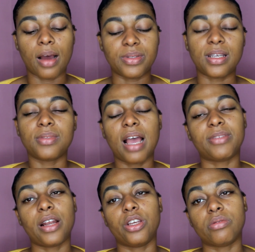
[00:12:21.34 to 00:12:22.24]
Sometimes
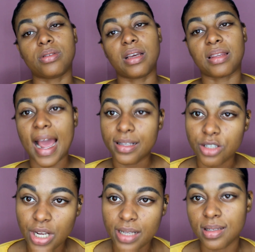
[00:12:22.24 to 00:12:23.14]
I'd use a lighter
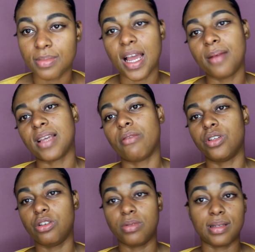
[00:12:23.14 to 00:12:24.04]
shade, sometimes I
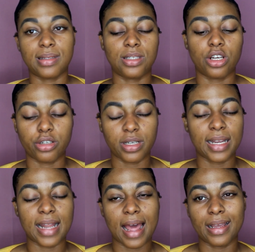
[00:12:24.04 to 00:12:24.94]
would use a
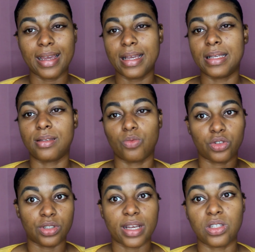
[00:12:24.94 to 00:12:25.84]
shade that is
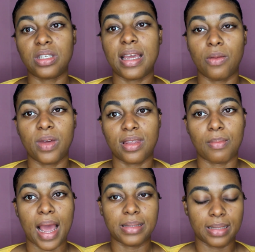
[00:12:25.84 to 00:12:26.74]
just within
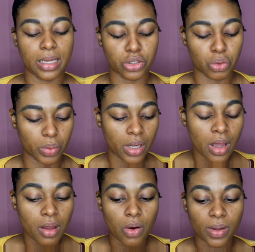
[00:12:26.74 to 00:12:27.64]
my skin tone.
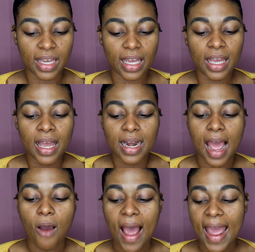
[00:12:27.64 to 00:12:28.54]
Okay,
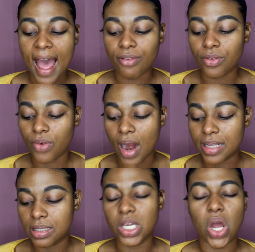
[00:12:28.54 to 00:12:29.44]
now I have a
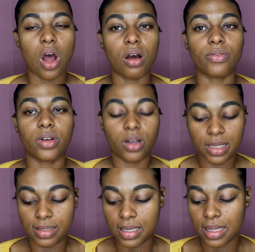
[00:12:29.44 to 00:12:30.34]
variety of
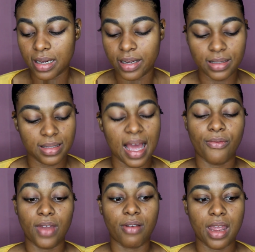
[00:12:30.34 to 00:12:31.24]
concealers
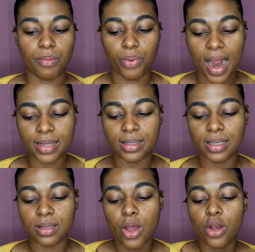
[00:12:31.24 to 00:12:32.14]
that vary in
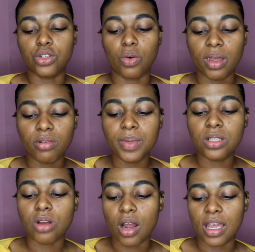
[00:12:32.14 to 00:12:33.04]
prices, so we will be
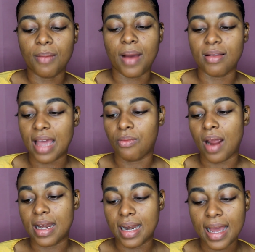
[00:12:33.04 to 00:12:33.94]
talking about that
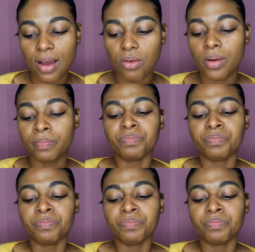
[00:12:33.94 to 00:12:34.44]
right now.